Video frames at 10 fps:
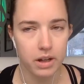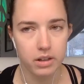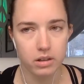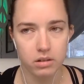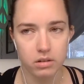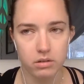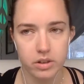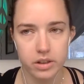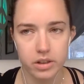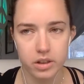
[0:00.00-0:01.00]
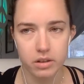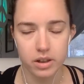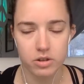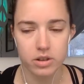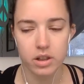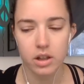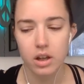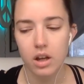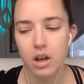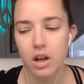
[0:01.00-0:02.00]
a little over a year ago, actually.
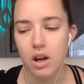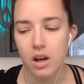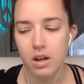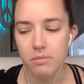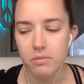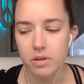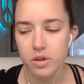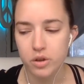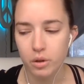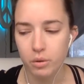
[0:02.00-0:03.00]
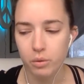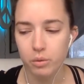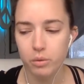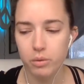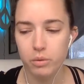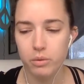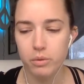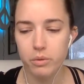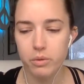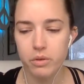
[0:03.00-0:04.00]
So
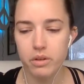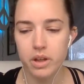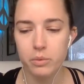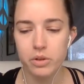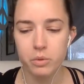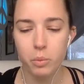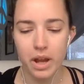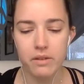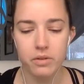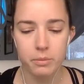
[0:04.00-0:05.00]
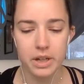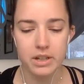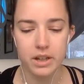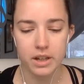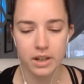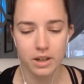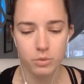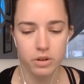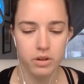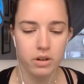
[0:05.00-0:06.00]
it was a way for me to
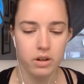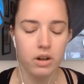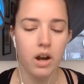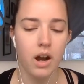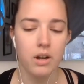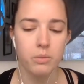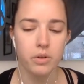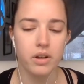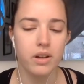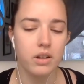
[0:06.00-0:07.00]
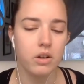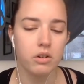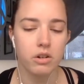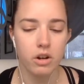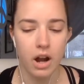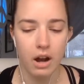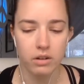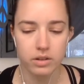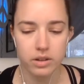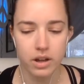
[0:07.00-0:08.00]
connect with her. I would go to her
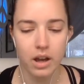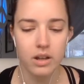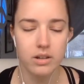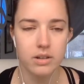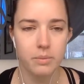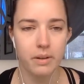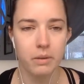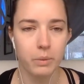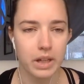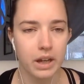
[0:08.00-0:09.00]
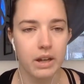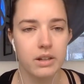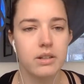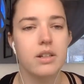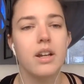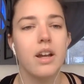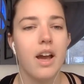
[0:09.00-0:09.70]
house and spend the weekend,